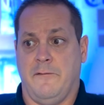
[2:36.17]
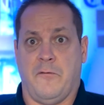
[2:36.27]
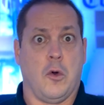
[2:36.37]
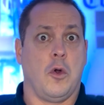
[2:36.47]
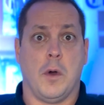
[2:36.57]

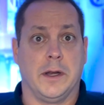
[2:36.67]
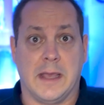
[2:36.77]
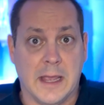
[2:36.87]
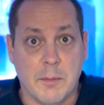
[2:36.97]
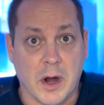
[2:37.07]

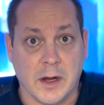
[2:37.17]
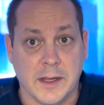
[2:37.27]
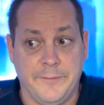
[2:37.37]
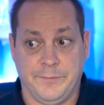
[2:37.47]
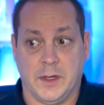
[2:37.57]
401k
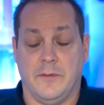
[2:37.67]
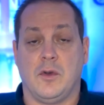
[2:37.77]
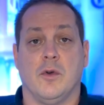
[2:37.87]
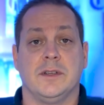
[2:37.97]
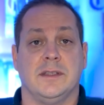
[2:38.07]
market? Of
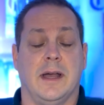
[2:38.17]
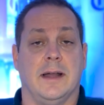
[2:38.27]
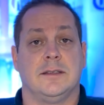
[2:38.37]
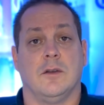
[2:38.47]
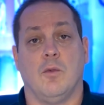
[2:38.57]
course
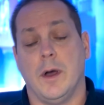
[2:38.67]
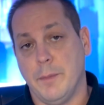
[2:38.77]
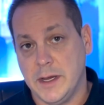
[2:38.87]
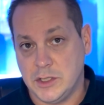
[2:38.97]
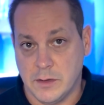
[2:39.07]
not. So what
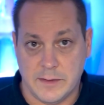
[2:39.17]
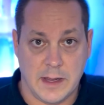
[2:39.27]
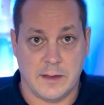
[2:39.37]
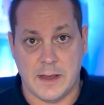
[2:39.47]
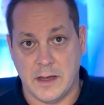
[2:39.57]
makes you
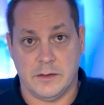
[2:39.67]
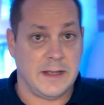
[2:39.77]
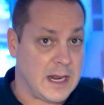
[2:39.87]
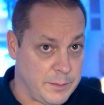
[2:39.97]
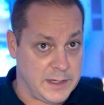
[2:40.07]
think that your
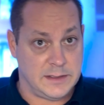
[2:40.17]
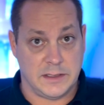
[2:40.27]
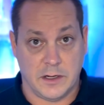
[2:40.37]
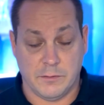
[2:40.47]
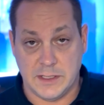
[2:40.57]
database is
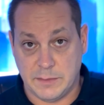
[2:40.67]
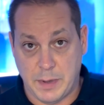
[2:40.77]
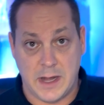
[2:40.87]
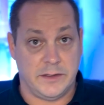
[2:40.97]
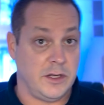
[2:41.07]
gonna
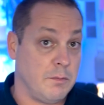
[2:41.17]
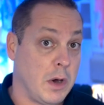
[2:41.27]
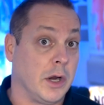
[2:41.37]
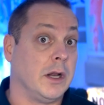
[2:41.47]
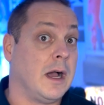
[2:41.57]
respond to your
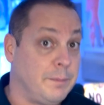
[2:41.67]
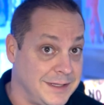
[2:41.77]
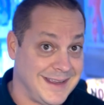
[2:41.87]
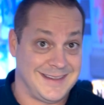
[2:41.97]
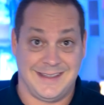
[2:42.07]
market
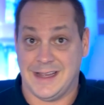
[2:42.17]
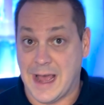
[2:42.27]
updates